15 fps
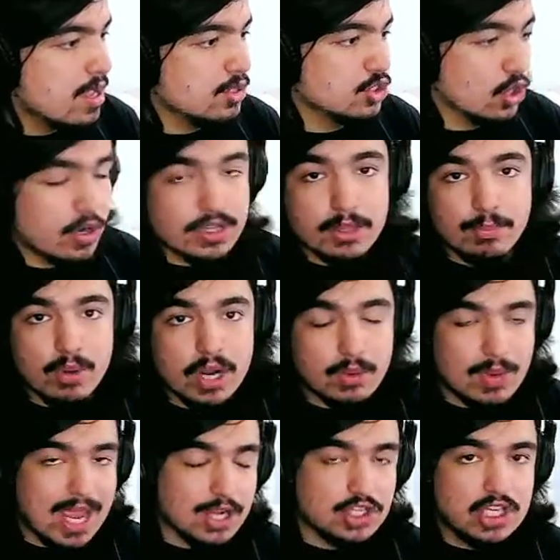During the
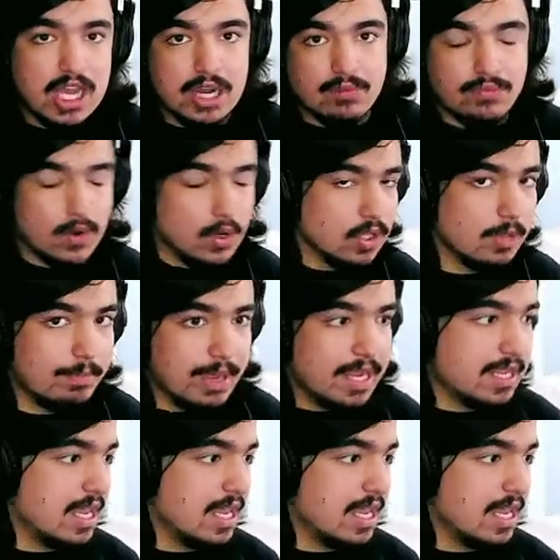break, we actually got a roll-up by